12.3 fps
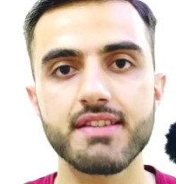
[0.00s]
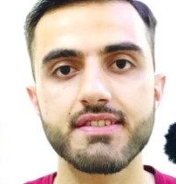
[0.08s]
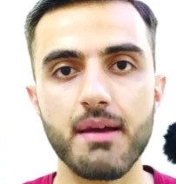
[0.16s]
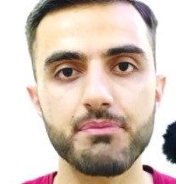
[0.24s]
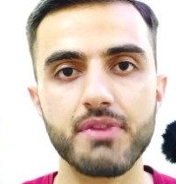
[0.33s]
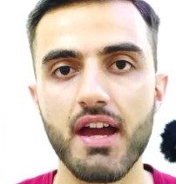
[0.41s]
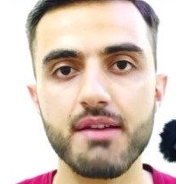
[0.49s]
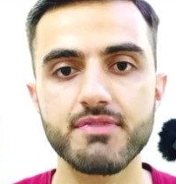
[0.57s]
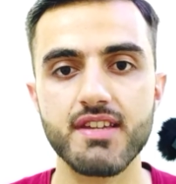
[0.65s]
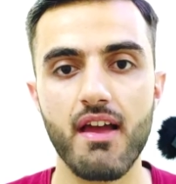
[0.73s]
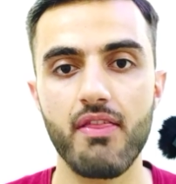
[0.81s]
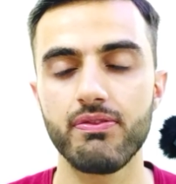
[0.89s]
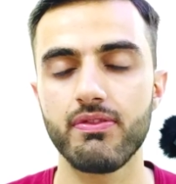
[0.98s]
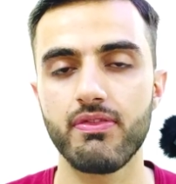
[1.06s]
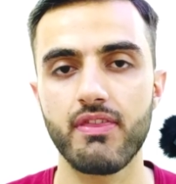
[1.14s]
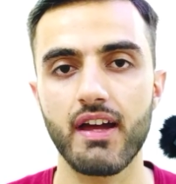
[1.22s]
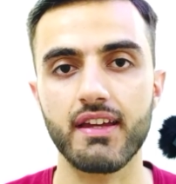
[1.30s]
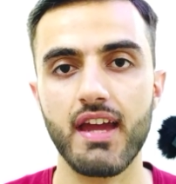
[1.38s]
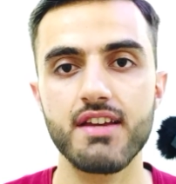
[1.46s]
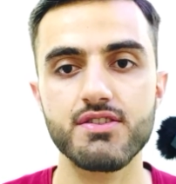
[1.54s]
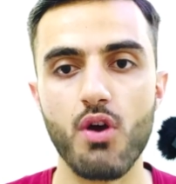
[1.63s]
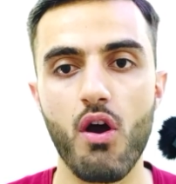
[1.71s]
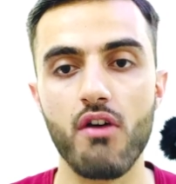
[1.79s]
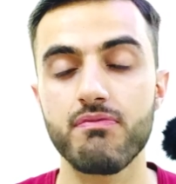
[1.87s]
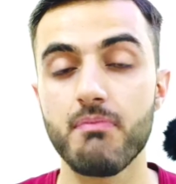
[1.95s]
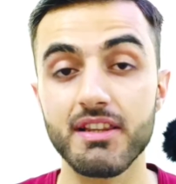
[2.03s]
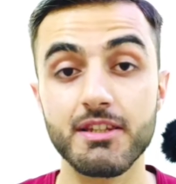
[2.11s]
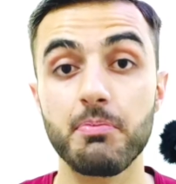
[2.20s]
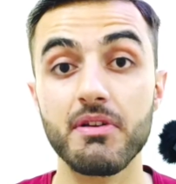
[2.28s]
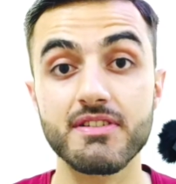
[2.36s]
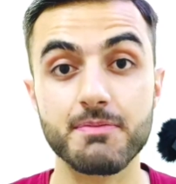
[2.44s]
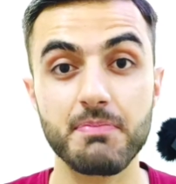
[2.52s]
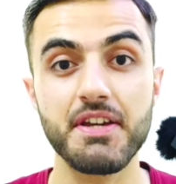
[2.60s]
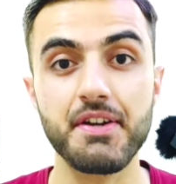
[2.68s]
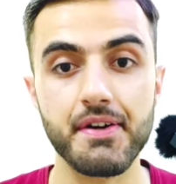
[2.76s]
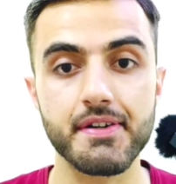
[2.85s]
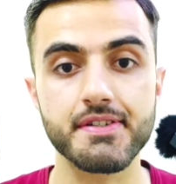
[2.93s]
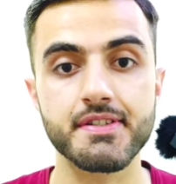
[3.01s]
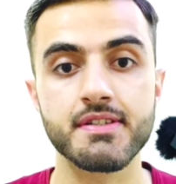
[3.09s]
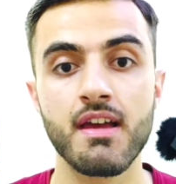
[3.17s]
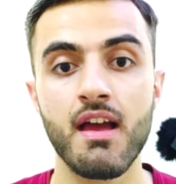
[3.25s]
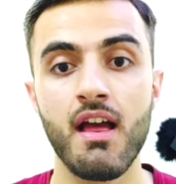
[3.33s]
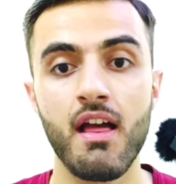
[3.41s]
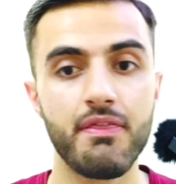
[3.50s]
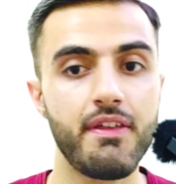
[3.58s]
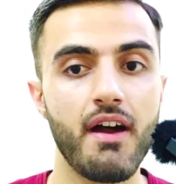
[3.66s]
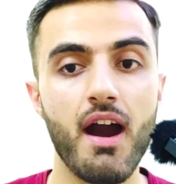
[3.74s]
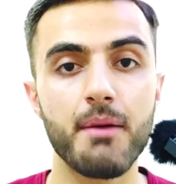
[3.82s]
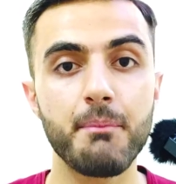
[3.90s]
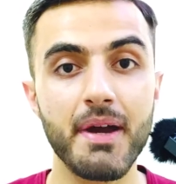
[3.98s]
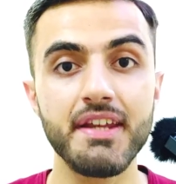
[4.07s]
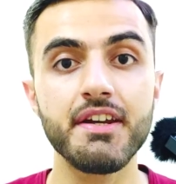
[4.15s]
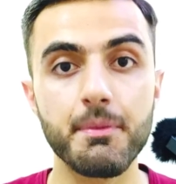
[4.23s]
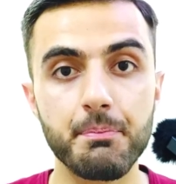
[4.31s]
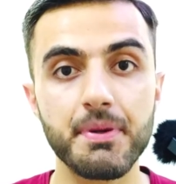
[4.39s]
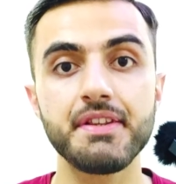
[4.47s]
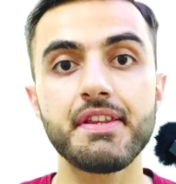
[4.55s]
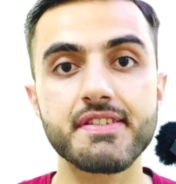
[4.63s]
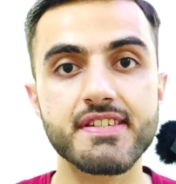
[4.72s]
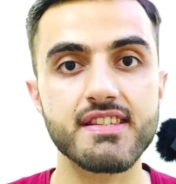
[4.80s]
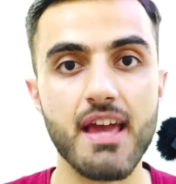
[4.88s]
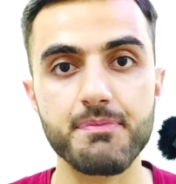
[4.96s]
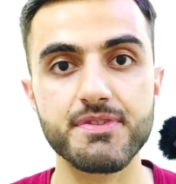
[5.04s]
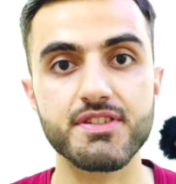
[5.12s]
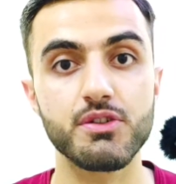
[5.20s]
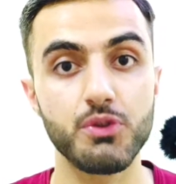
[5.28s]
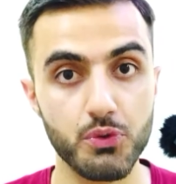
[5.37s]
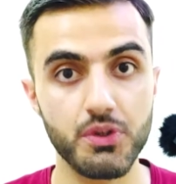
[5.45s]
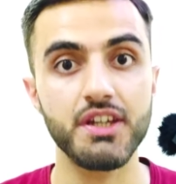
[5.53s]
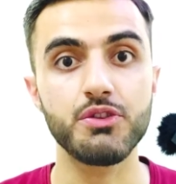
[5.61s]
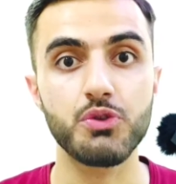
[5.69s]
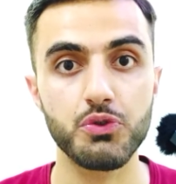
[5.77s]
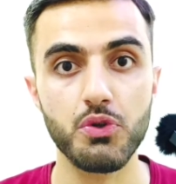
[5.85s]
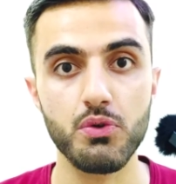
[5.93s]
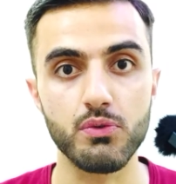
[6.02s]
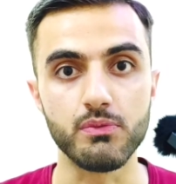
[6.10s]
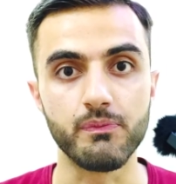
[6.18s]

and sometimes in the case of multiple speakers, there are many repeated steps you need to do.